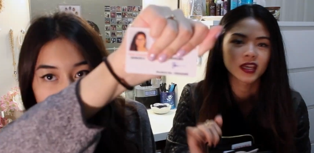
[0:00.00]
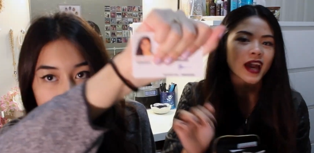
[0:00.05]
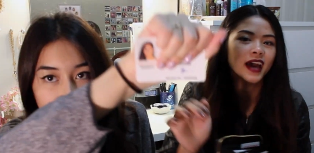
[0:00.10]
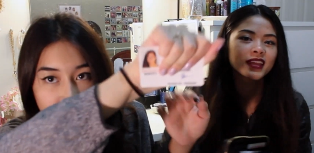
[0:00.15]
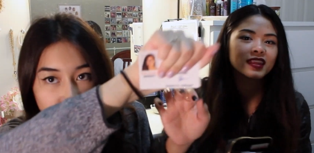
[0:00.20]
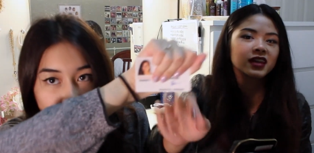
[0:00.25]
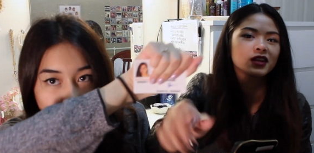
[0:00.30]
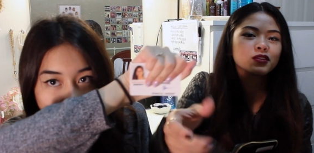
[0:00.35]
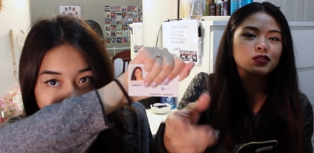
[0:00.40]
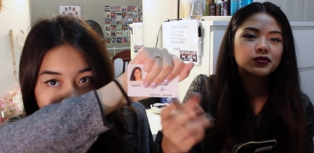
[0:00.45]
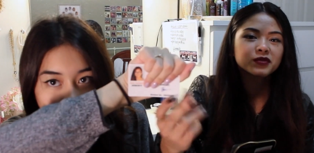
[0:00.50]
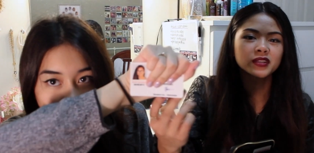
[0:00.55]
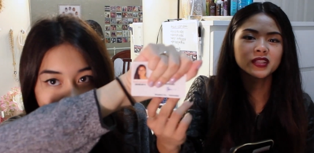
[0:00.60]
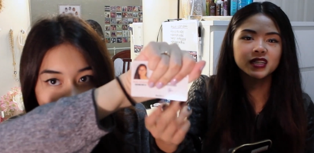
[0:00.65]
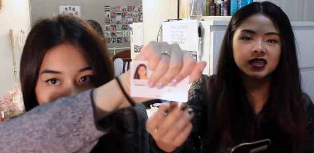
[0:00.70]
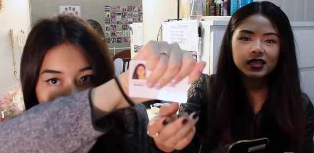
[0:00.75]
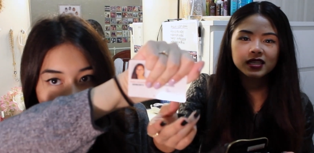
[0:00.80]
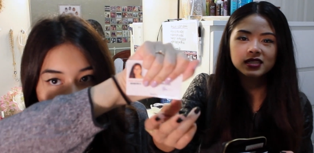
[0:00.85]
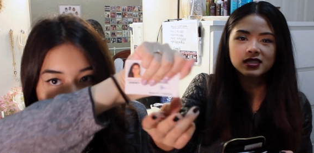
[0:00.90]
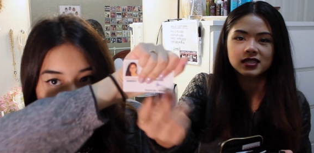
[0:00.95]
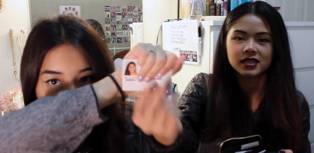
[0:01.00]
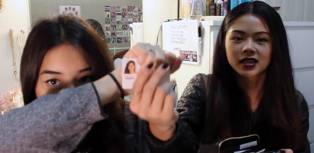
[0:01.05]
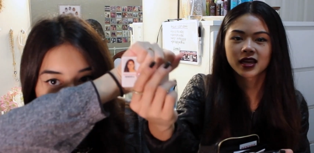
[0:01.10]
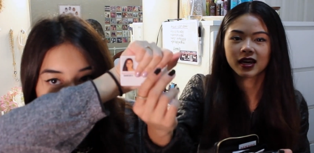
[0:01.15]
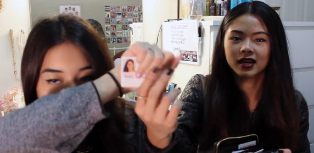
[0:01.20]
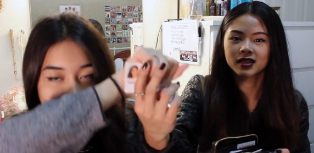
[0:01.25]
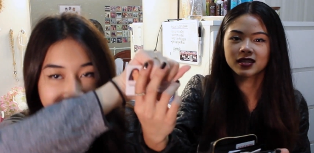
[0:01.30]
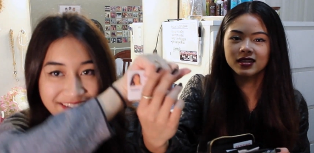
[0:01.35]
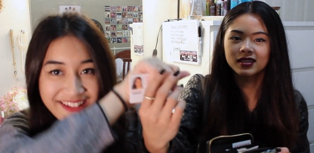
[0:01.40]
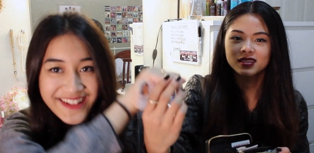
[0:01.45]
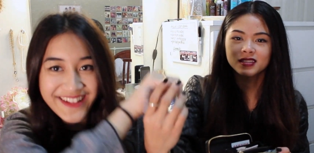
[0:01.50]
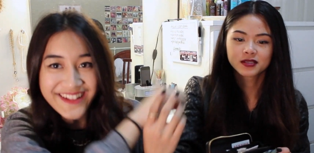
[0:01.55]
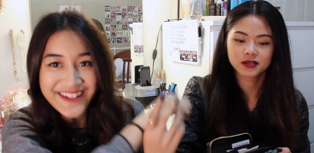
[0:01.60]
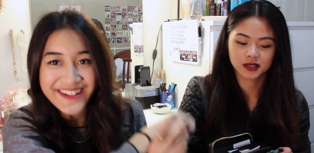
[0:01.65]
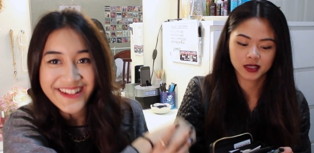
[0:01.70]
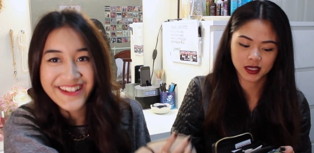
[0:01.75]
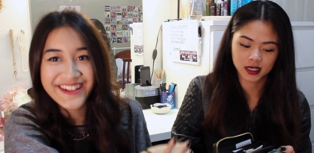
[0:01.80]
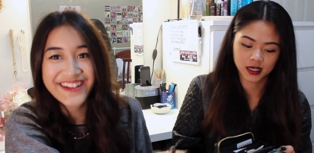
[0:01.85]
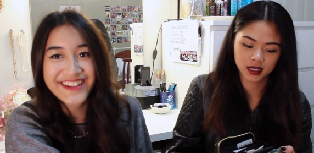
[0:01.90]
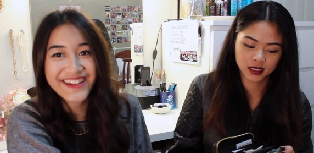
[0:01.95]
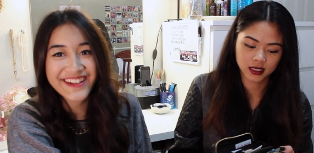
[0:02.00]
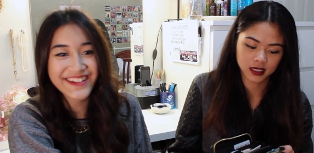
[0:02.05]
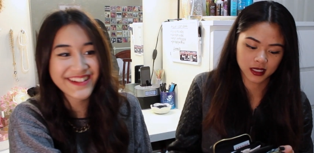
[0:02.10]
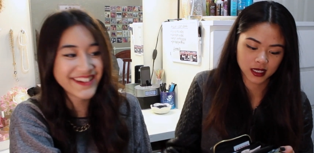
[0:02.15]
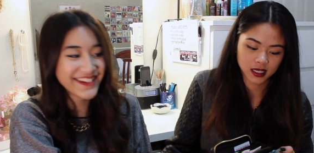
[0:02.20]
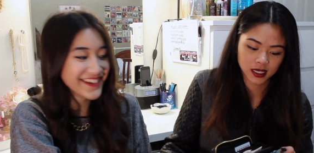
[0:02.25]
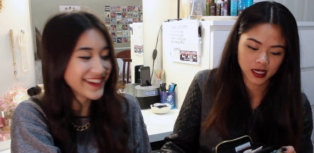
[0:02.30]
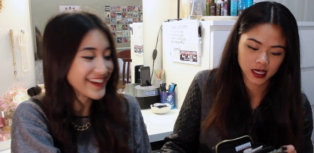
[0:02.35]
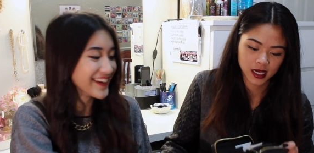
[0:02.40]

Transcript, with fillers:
Speaker 1: yeah, they don't really need to see that. It's really.